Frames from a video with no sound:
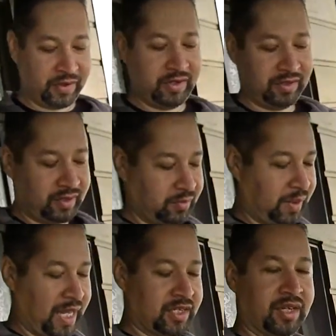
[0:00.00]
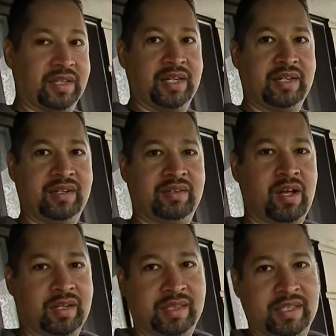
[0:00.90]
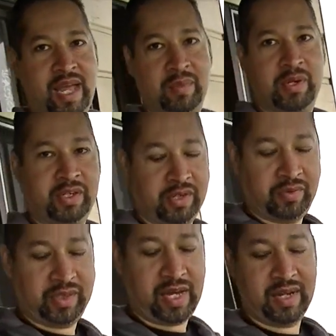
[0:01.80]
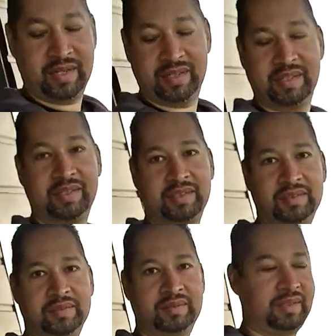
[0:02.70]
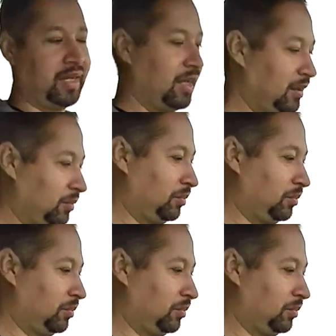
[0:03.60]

for you. It says Blanche on there. So I'll get the camera and you could read that. It says Blanche? Yeah.